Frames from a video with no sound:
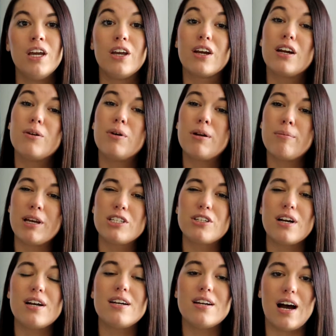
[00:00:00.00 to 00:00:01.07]
You're going to want to make
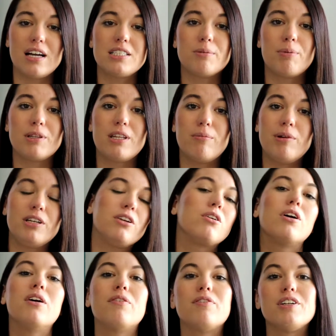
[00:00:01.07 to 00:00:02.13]
sure not to put them in
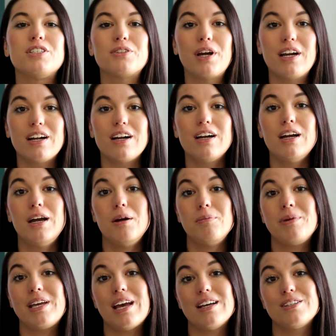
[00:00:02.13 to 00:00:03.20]
your refrigerator,
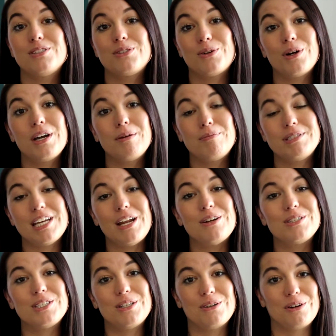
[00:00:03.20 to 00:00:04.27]
because storing
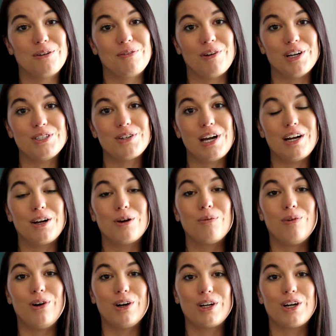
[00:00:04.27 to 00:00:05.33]
potatoes in the refrigerator
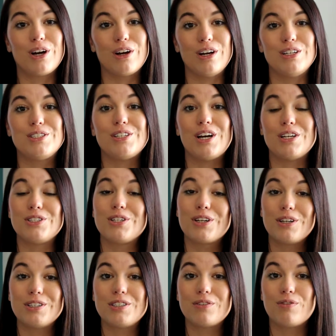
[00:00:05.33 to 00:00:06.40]
will encourage a
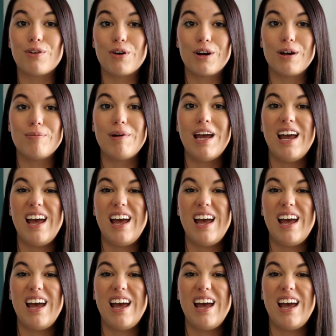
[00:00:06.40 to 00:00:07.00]
sugar to form